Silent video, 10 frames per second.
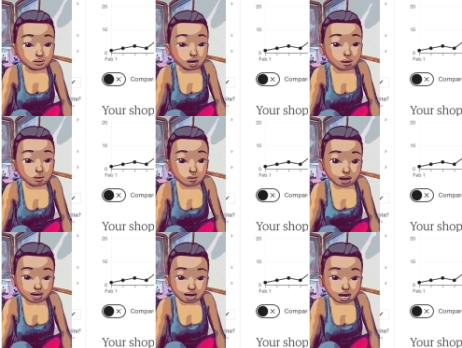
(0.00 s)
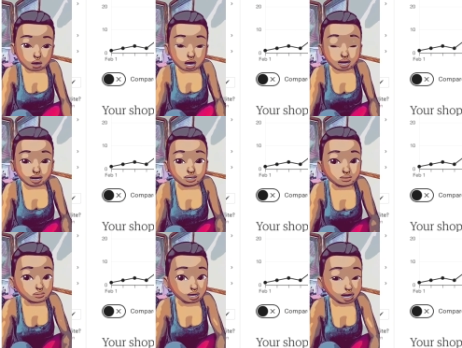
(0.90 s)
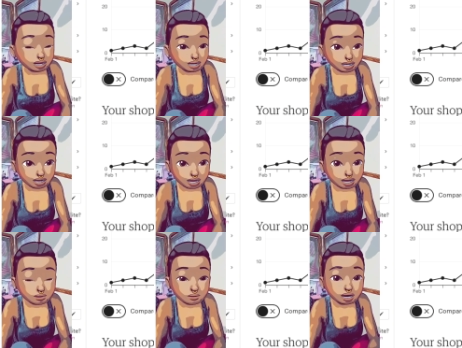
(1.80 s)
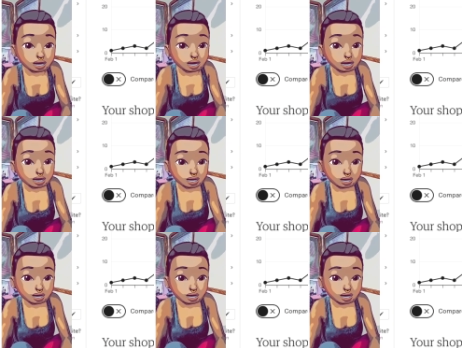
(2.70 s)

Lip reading: But right now I like shipping as it is because